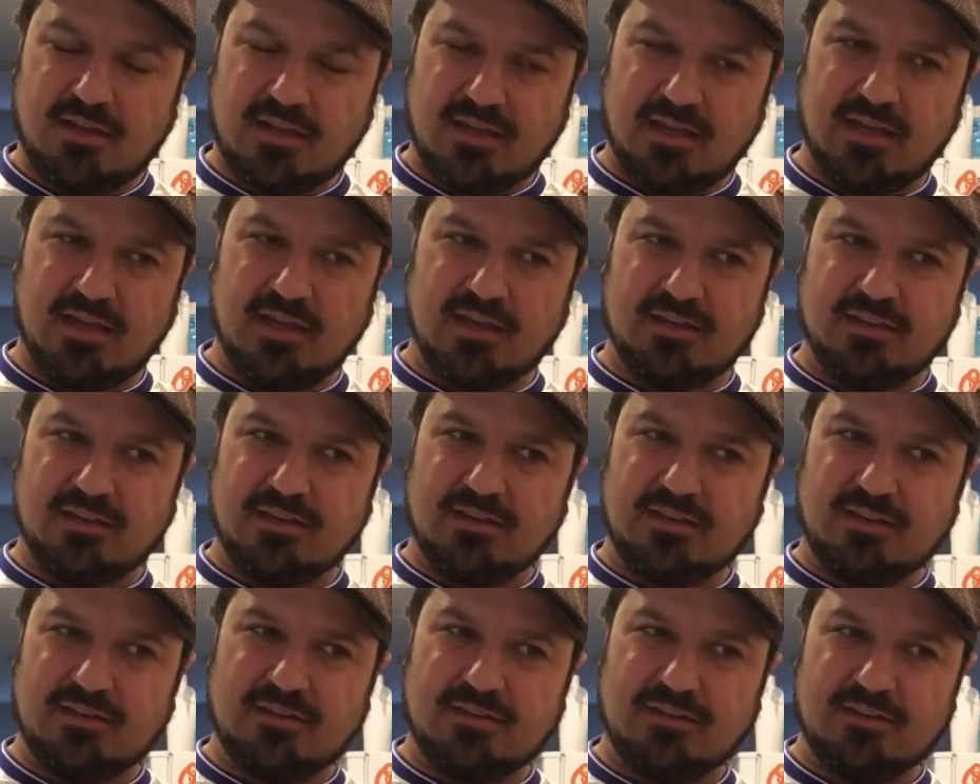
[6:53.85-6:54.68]
and
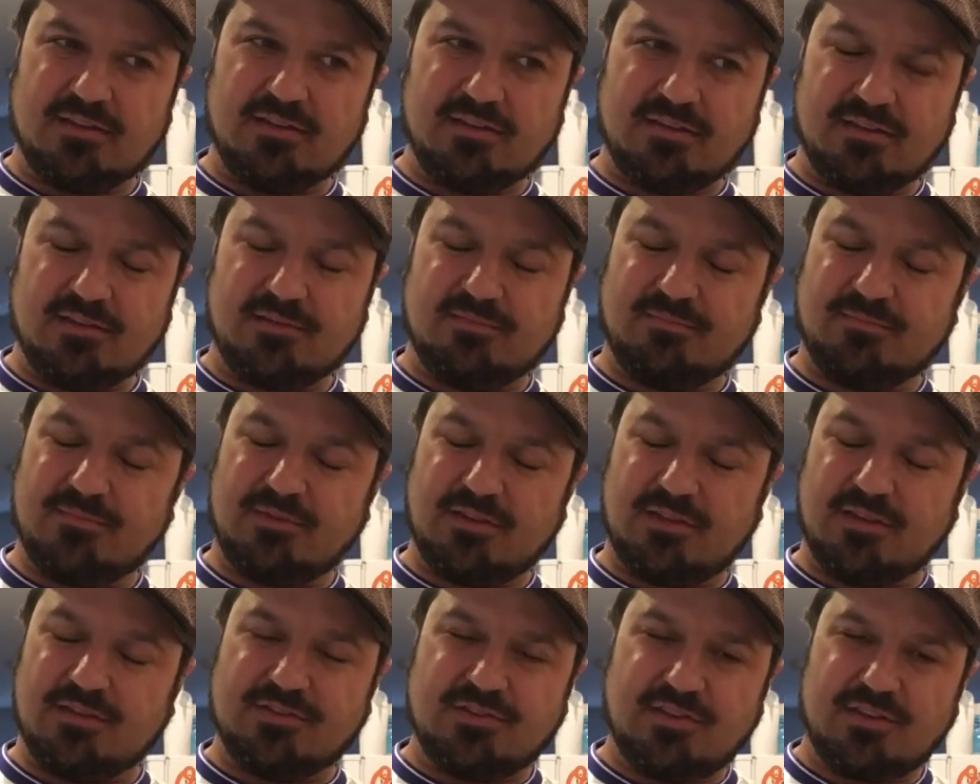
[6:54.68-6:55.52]
it
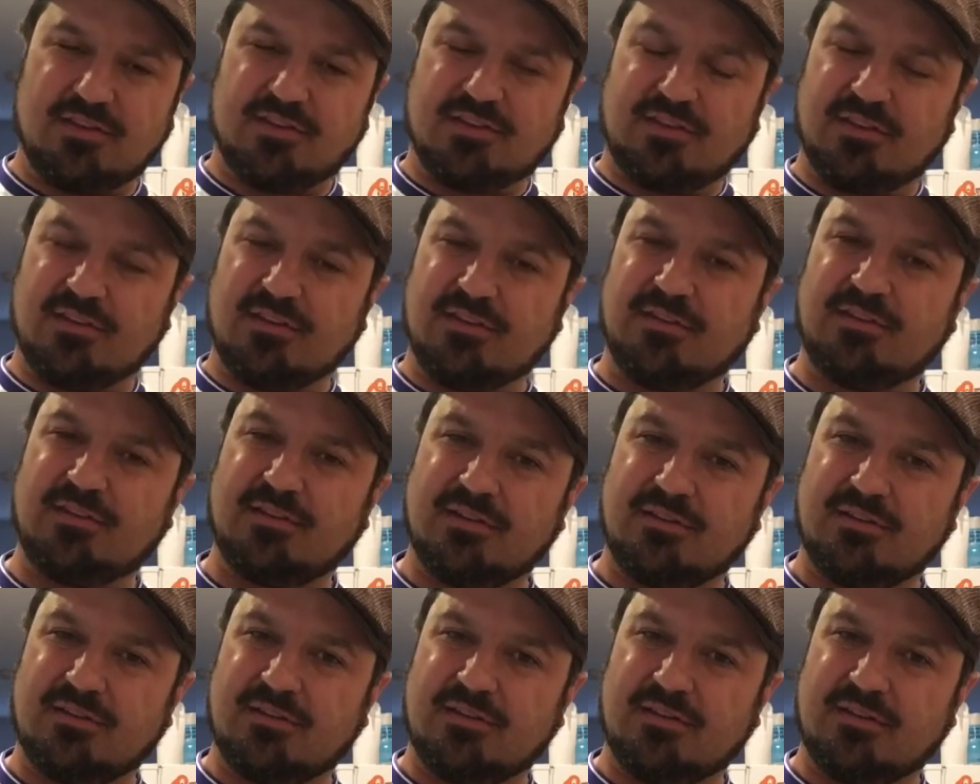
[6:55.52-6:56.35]

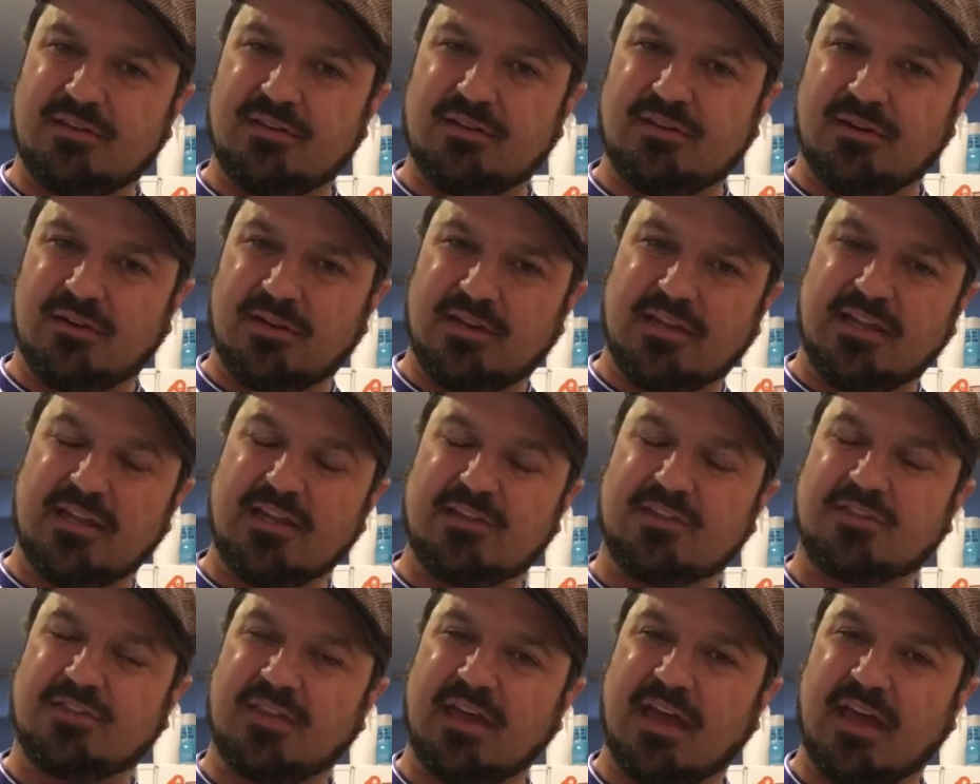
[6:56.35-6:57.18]

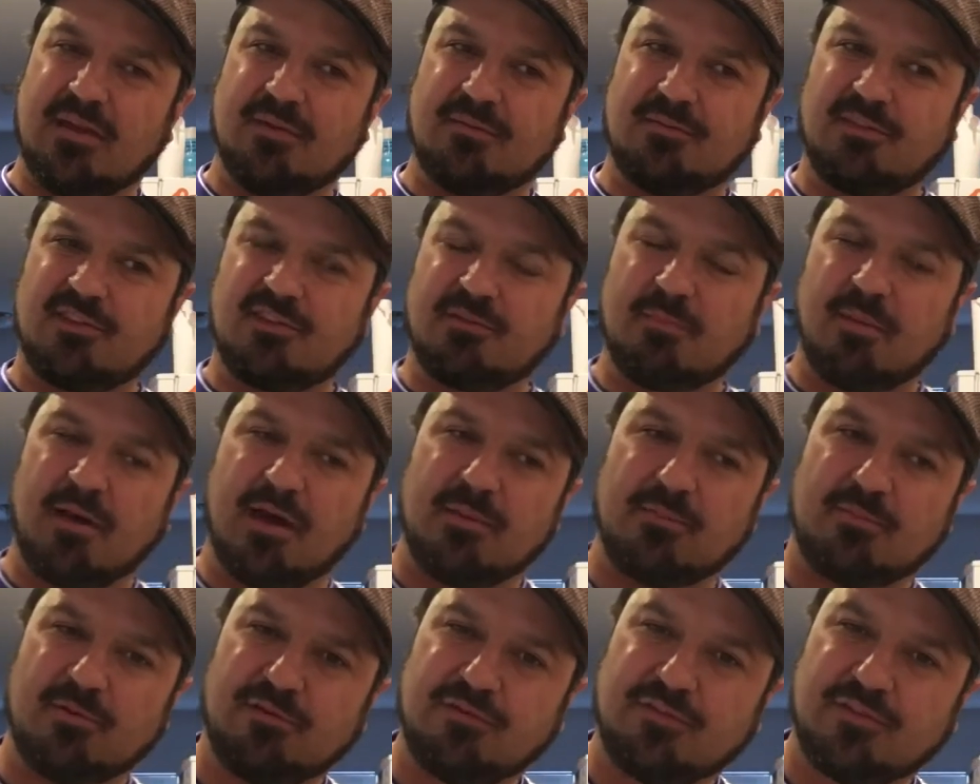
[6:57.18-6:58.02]
hits that
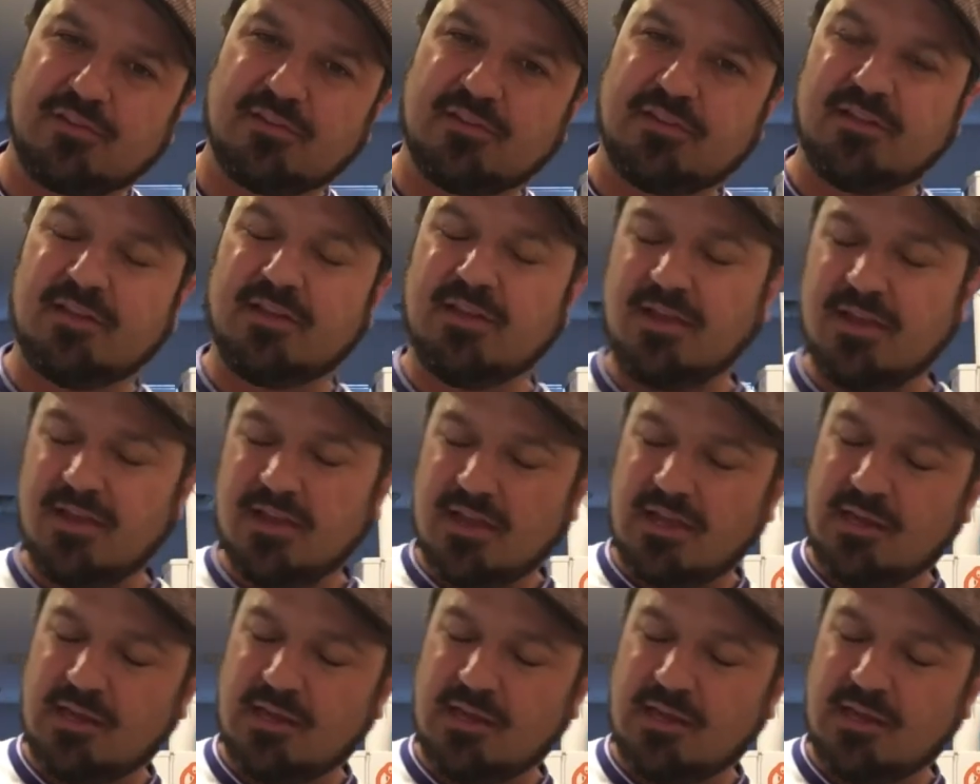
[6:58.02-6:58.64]
spot perfectly.